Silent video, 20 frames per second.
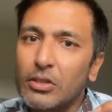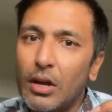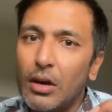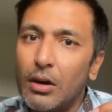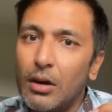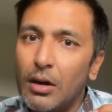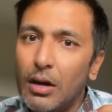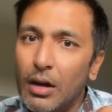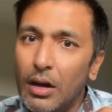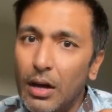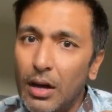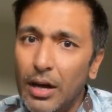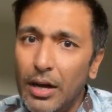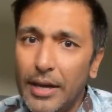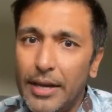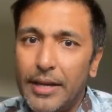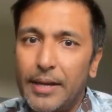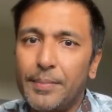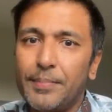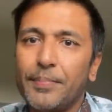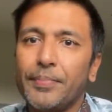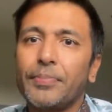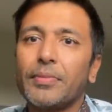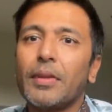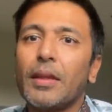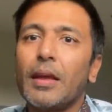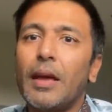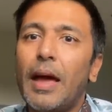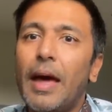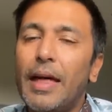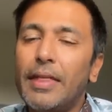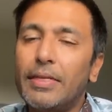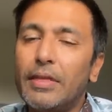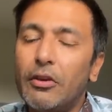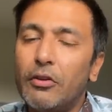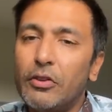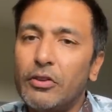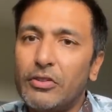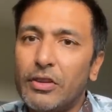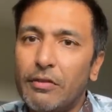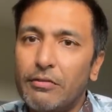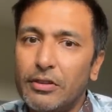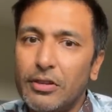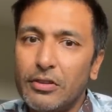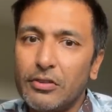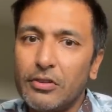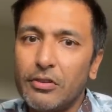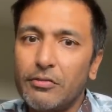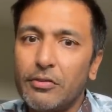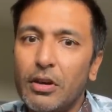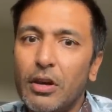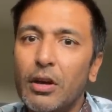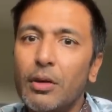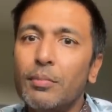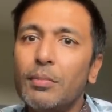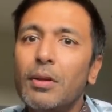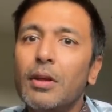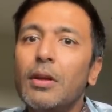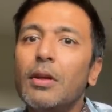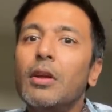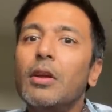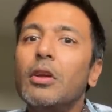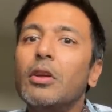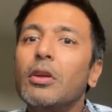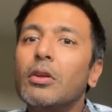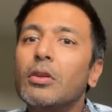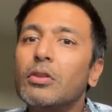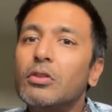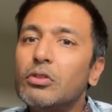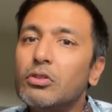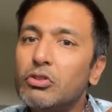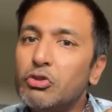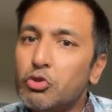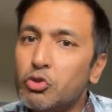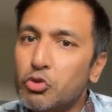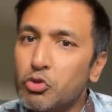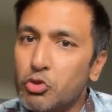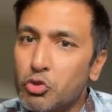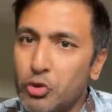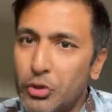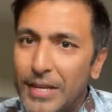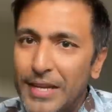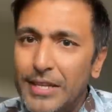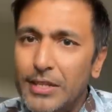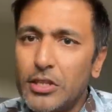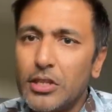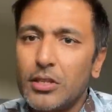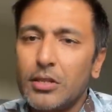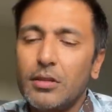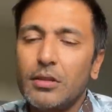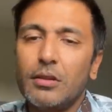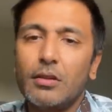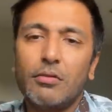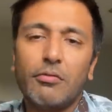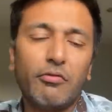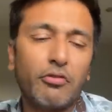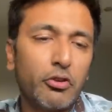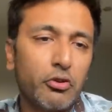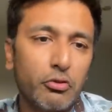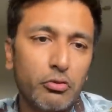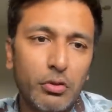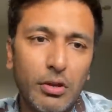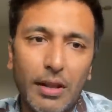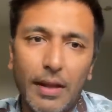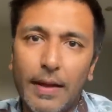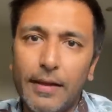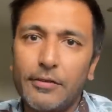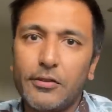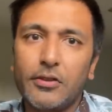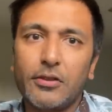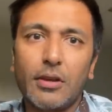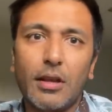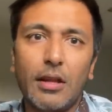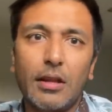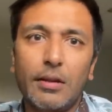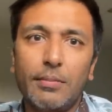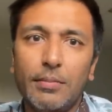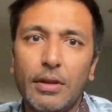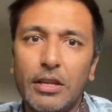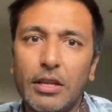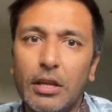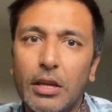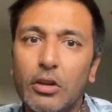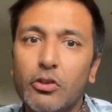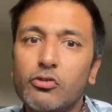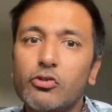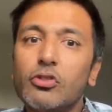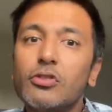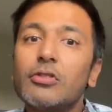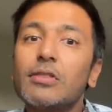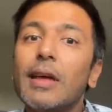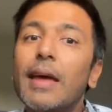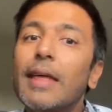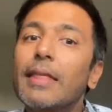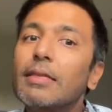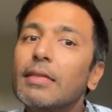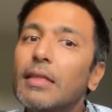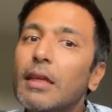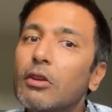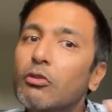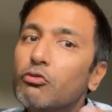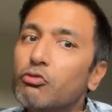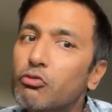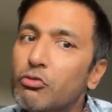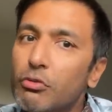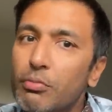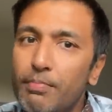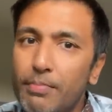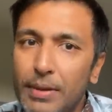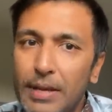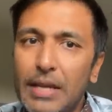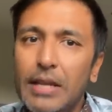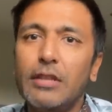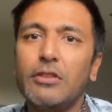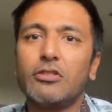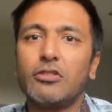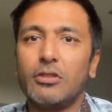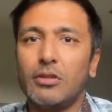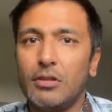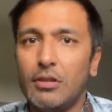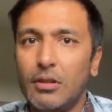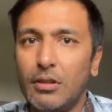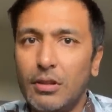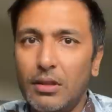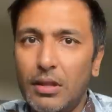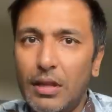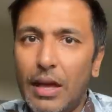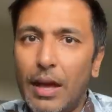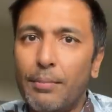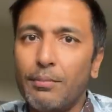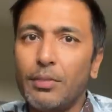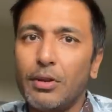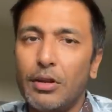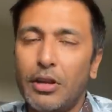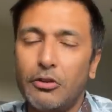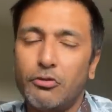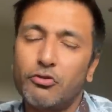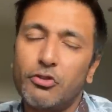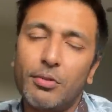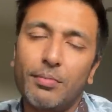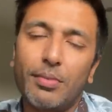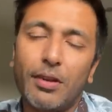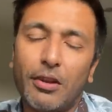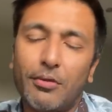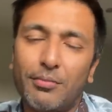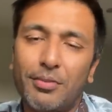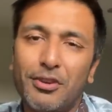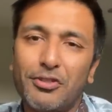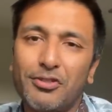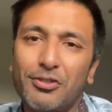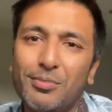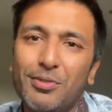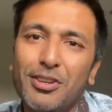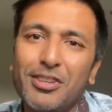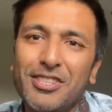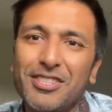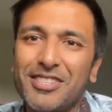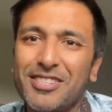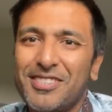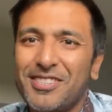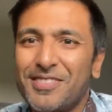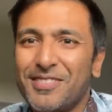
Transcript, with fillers: are high and there is evidence of harm, treat through lifestyle and medications and then repeat the ambulatory blood pressure monitor.